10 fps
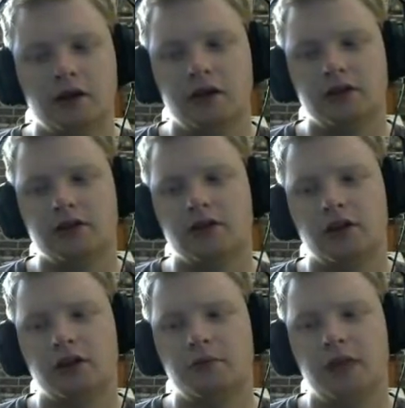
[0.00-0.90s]

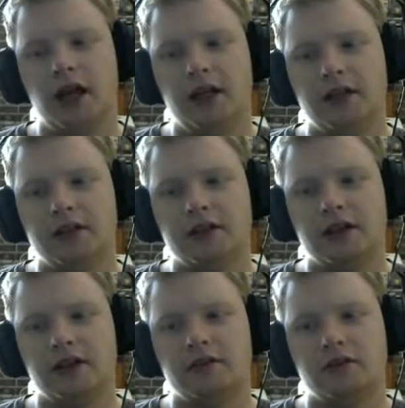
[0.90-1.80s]
So play this
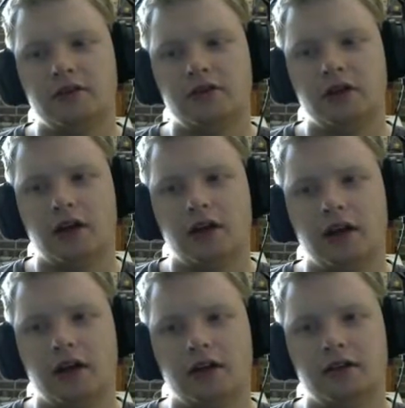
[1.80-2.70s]
level
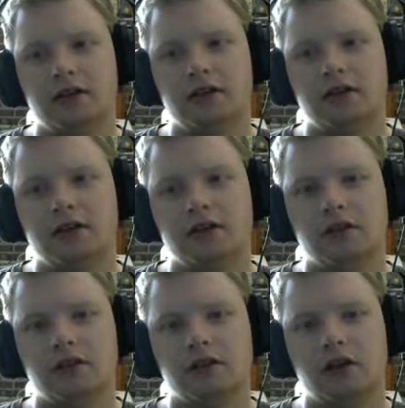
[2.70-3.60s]
and...
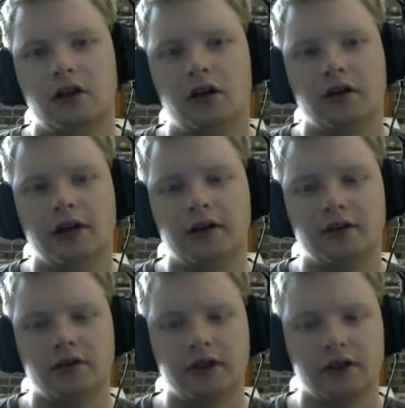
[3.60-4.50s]
Oh yeah,
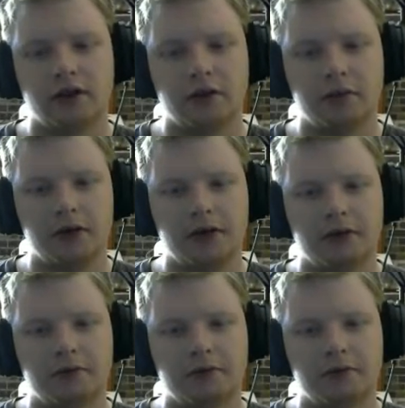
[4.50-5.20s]
we can go up there.